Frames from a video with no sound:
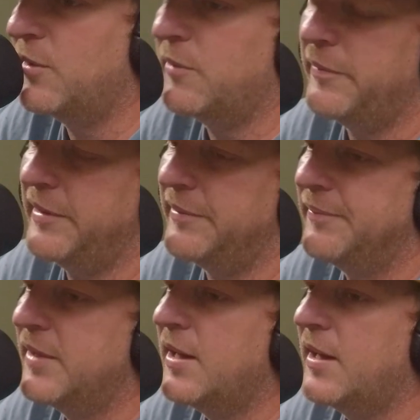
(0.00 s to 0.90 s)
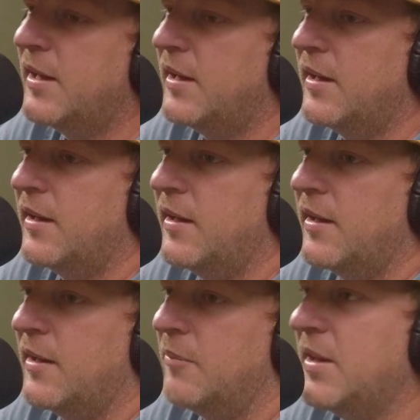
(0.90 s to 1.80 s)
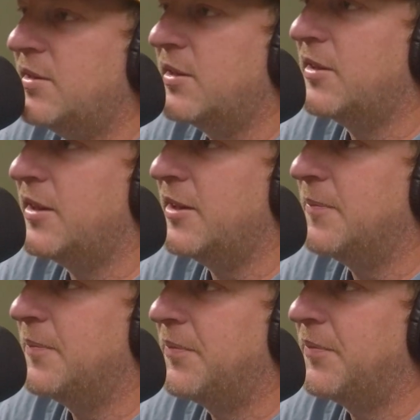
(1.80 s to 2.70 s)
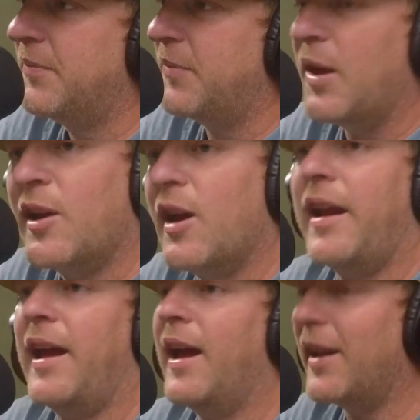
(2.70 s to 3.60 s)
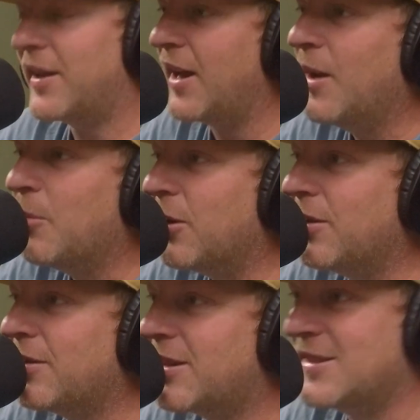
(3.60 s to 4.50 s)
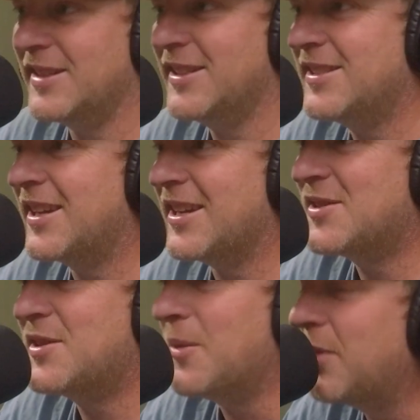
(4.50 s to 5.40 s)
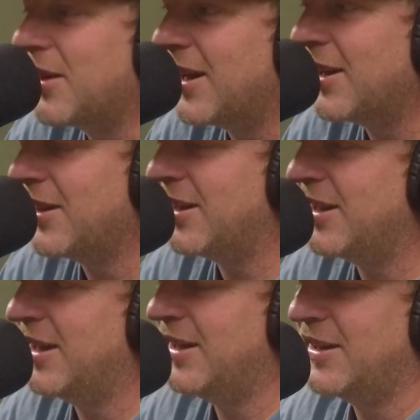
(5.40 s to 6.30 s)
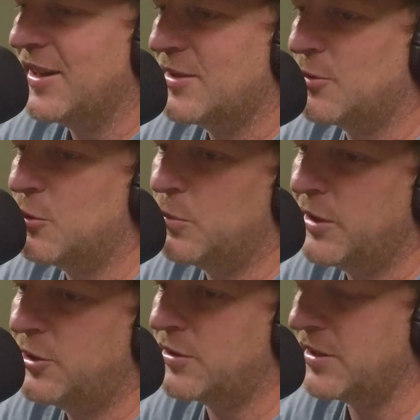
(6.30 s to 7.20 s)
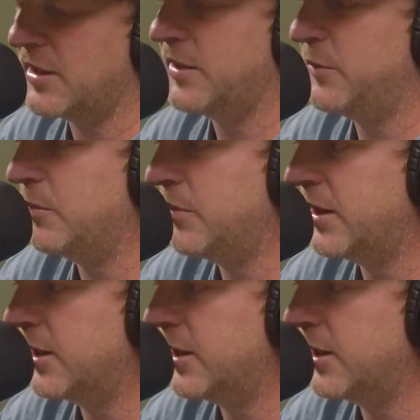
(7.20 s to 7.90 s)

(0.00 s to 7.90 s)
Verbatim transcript: them and basically thank god i had a camera because at least i got something out of that day got some cool pictures out of it but